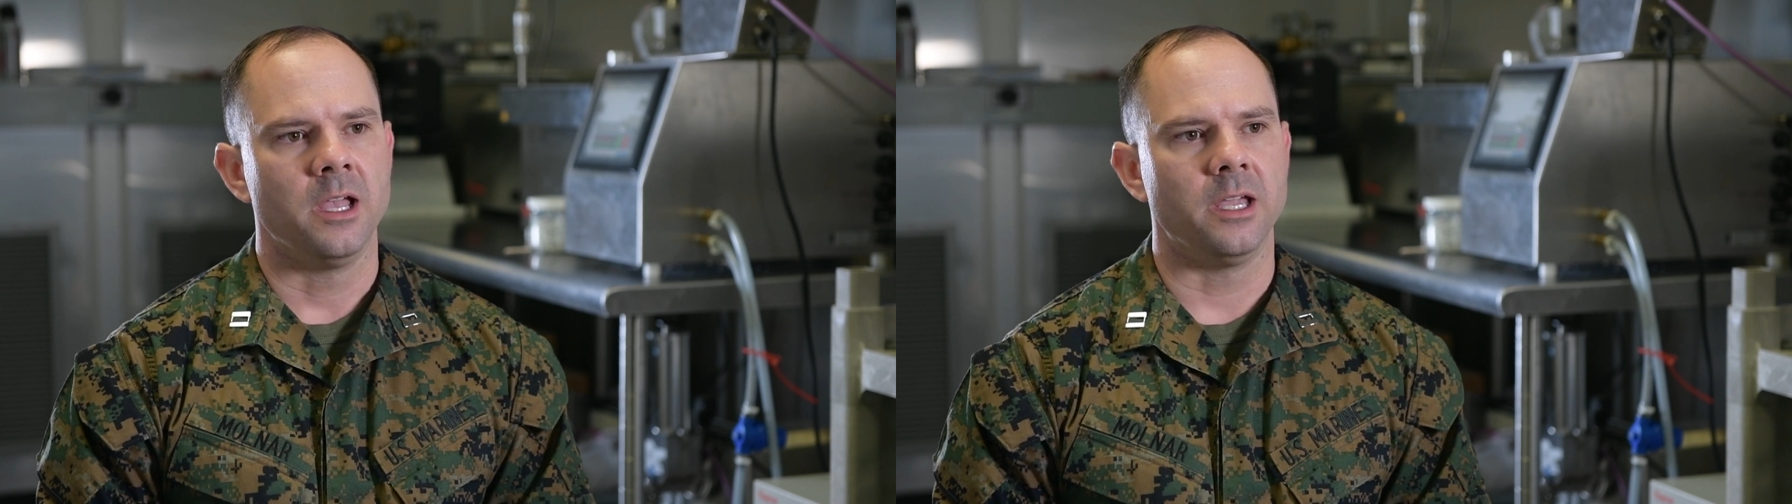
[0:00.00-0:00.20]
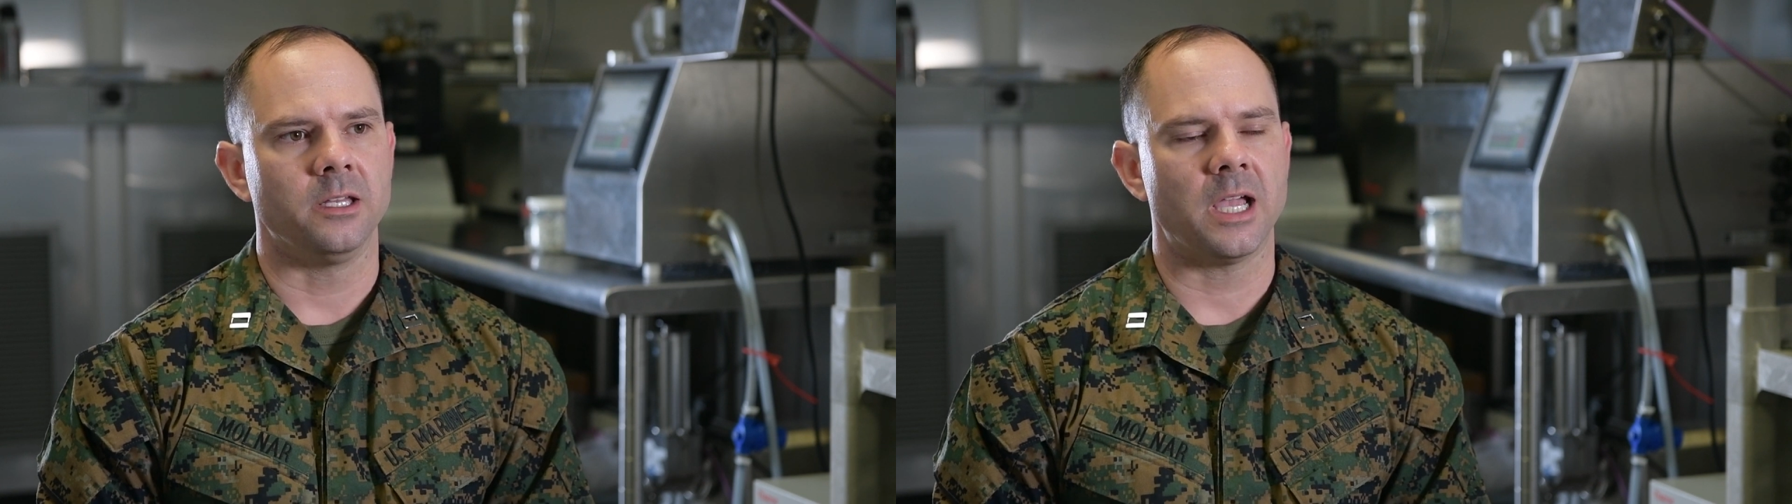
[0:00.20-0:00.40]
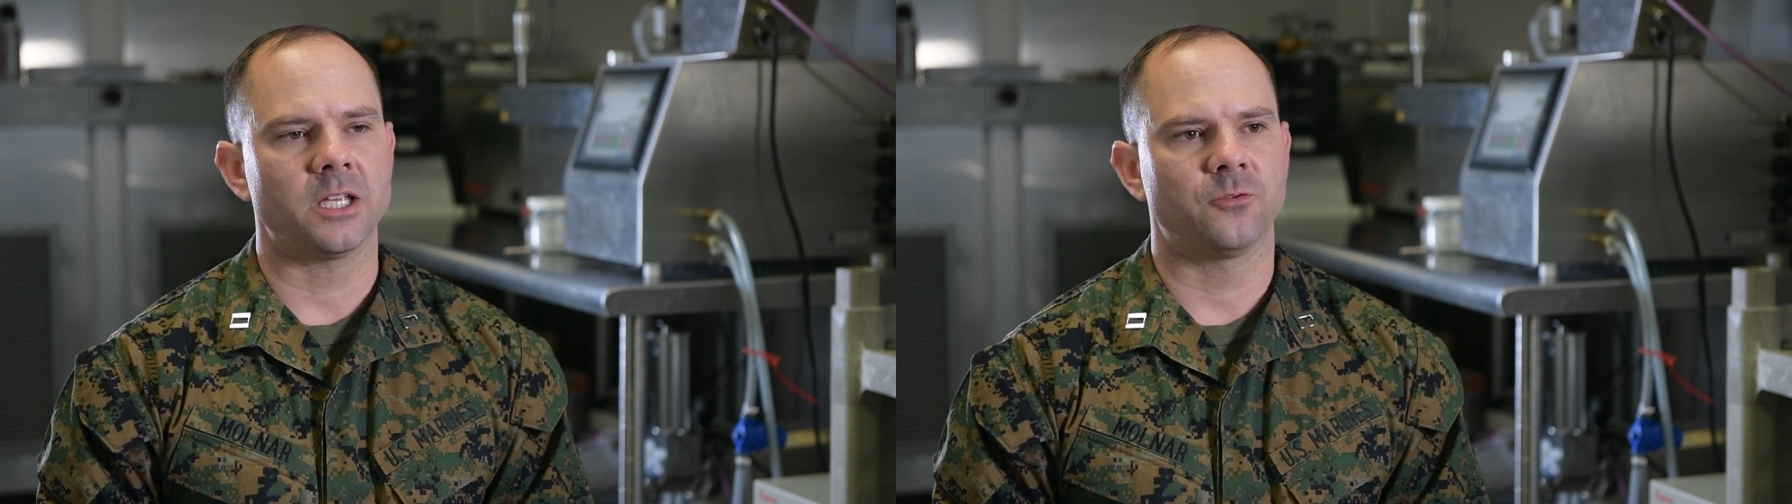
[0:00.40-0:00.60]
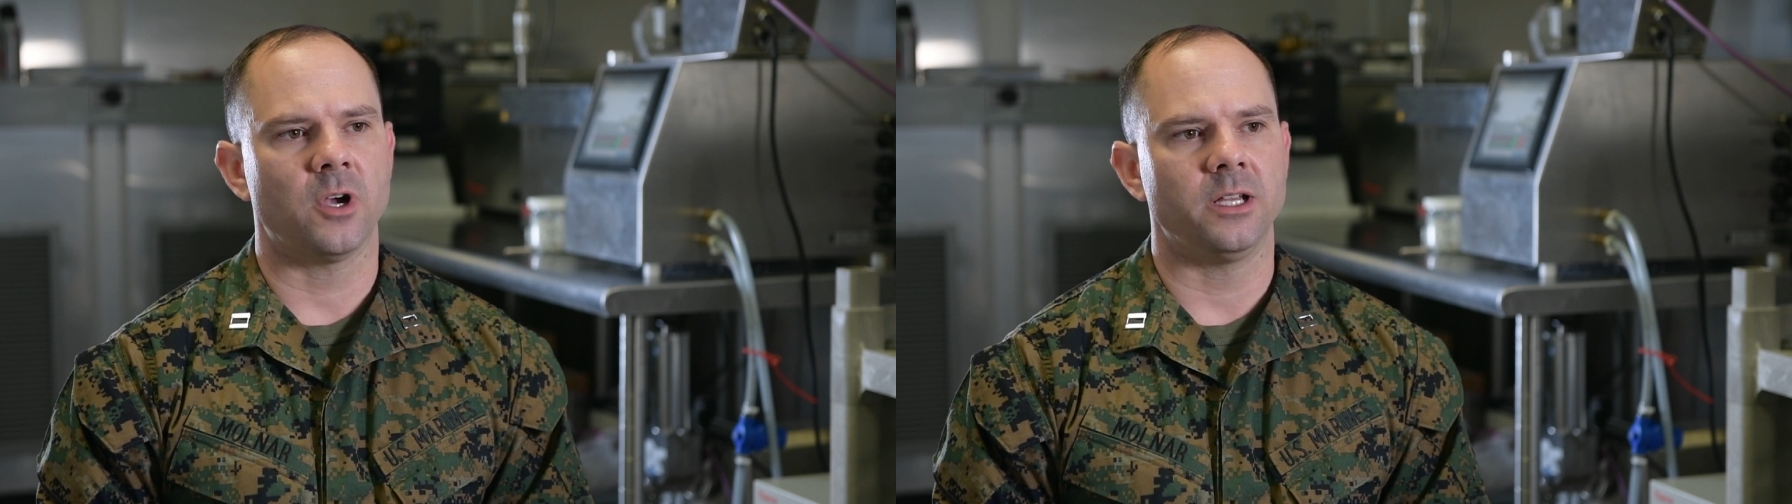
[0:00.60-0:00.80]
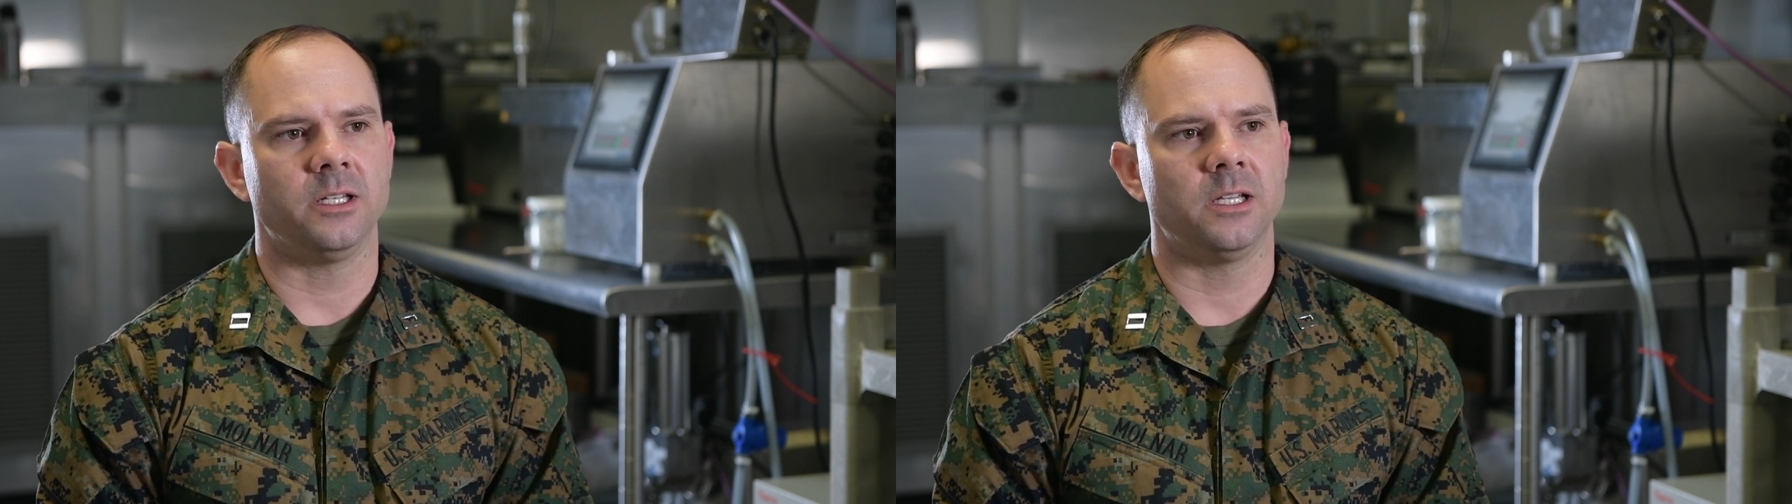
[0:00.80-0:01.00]
And he asked for
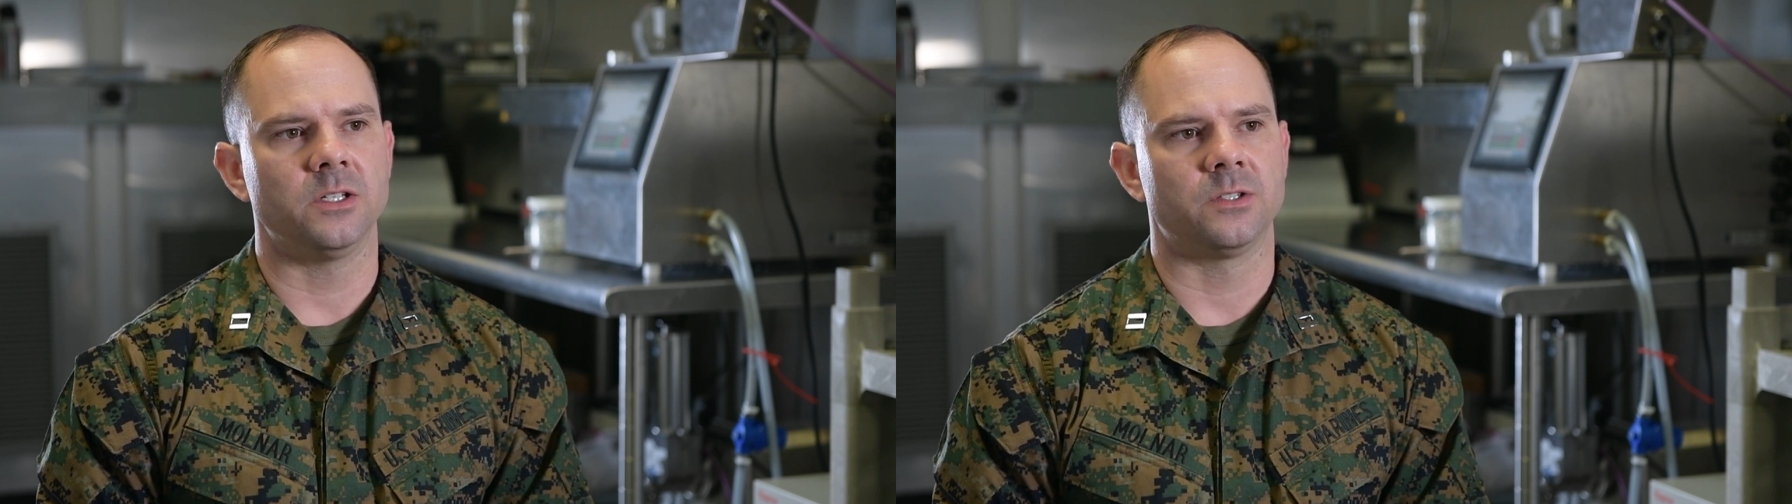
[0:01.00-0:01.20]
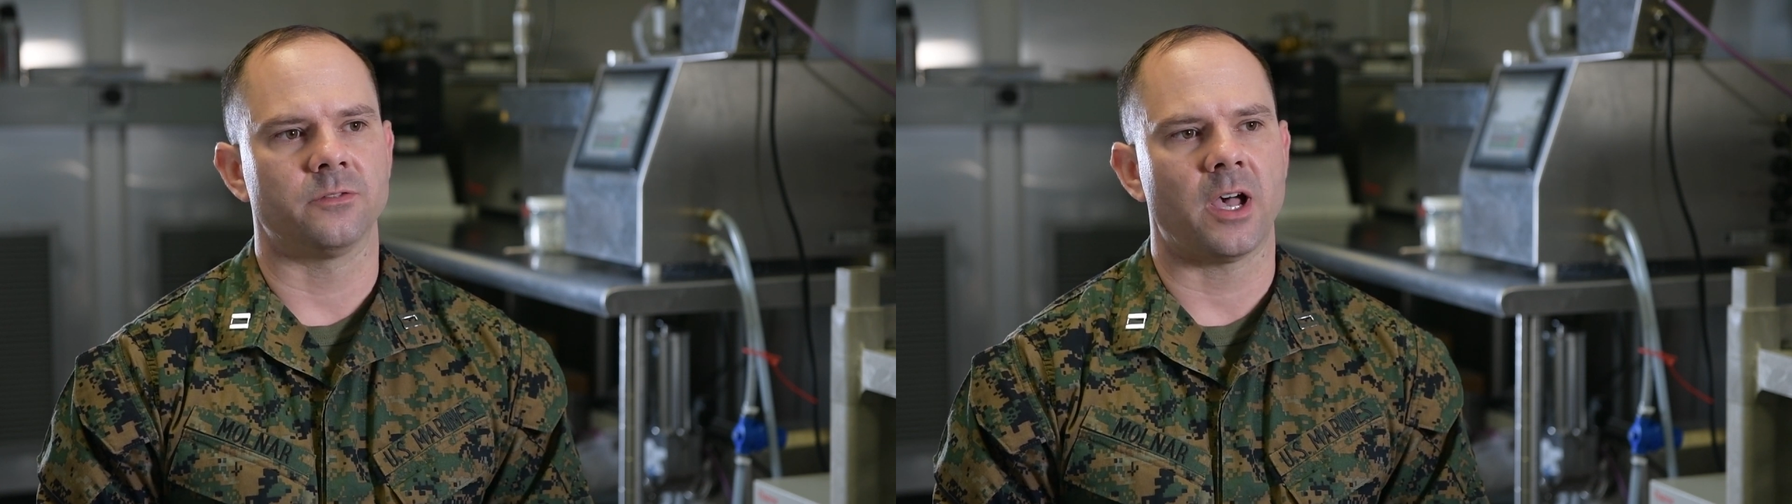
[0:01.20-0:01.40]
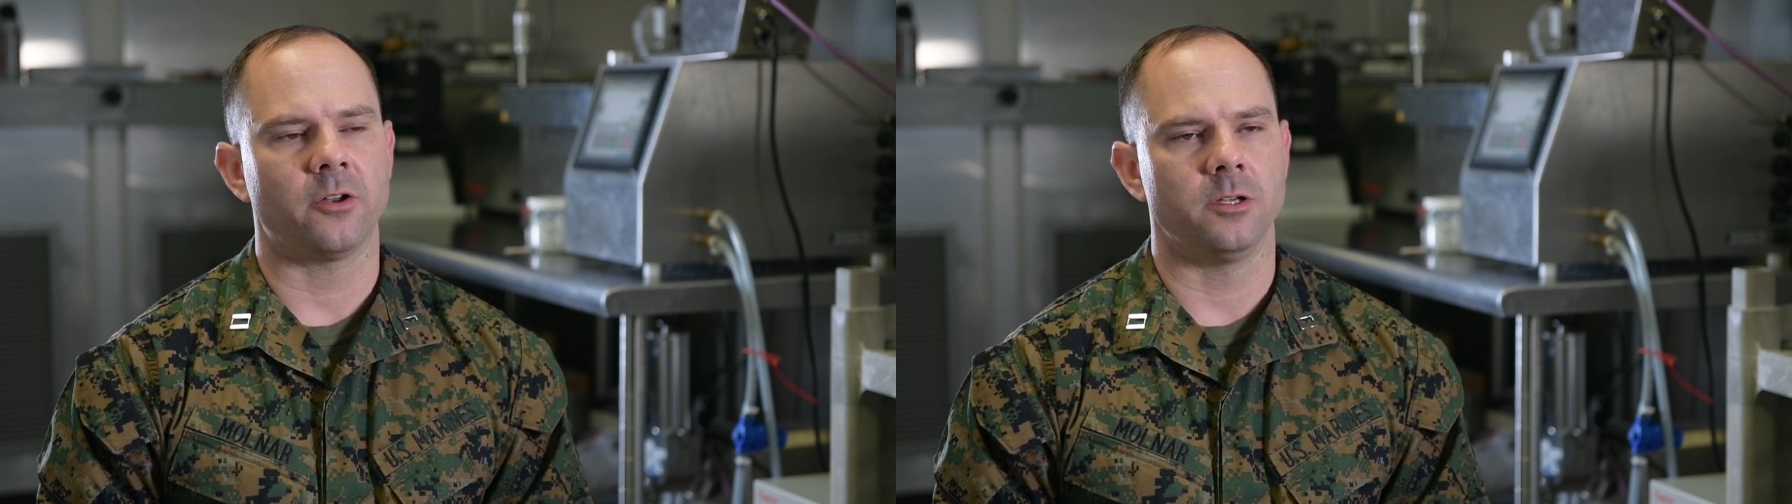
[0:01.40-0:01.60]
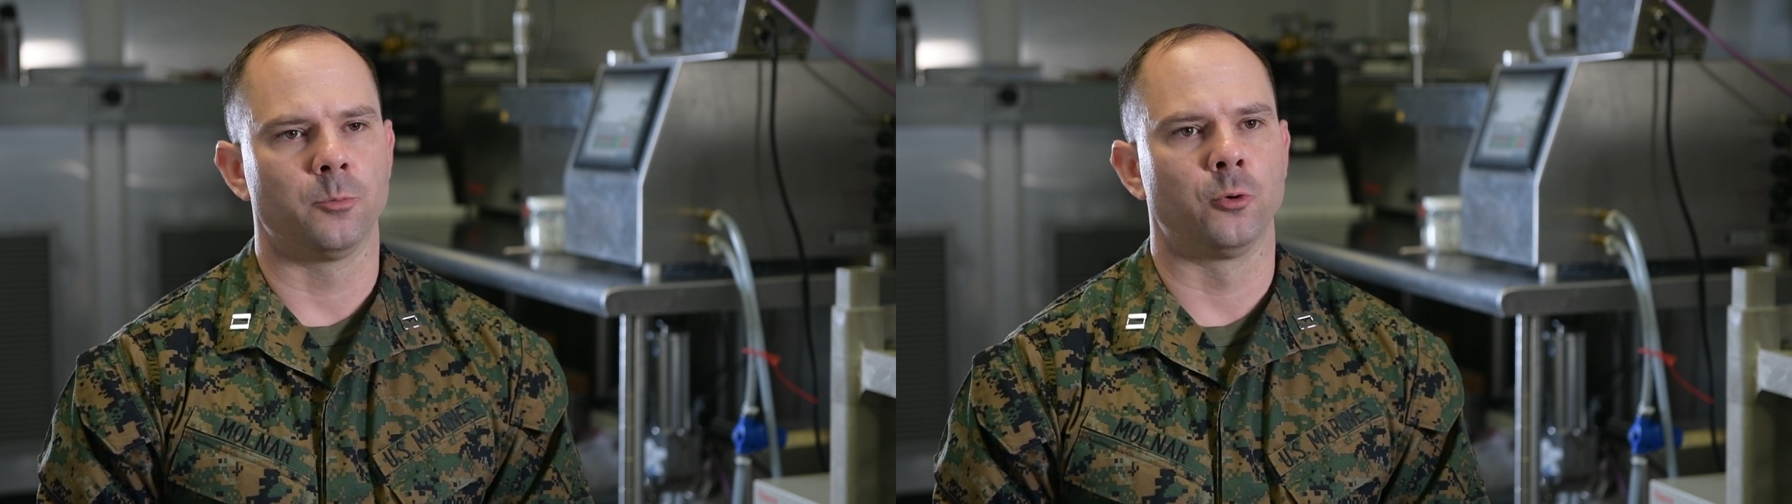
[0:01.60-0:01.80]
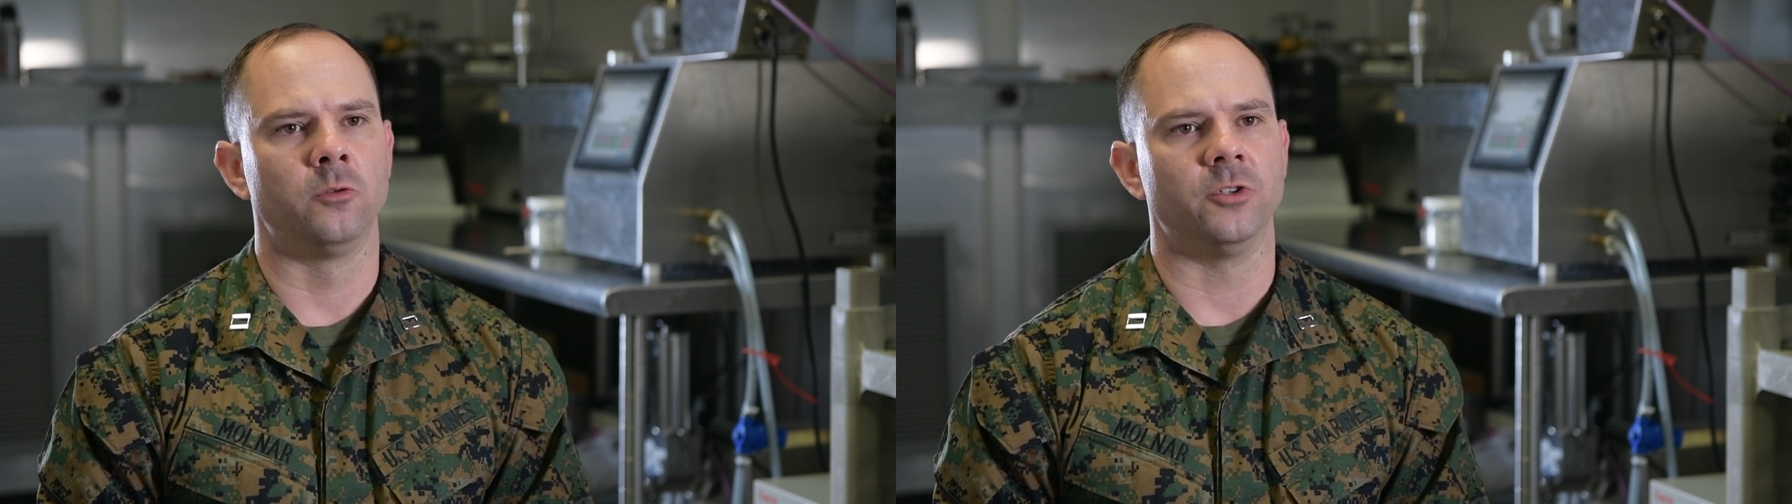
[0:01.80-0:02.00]
ideas of how to improve